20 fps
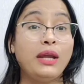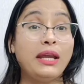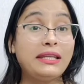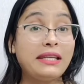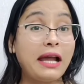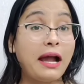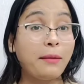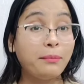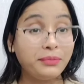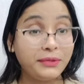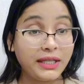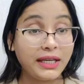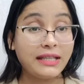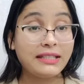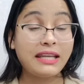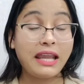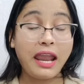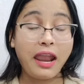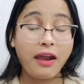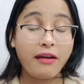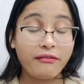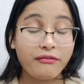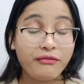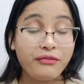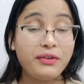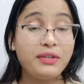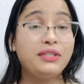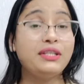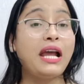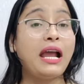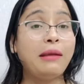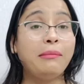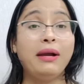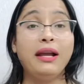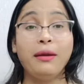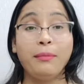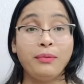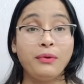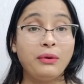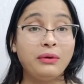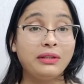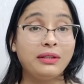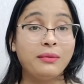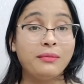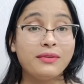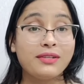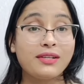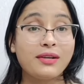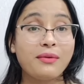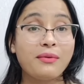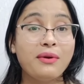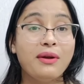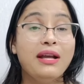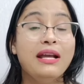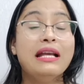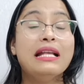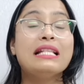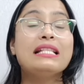to get update every time I upload the video.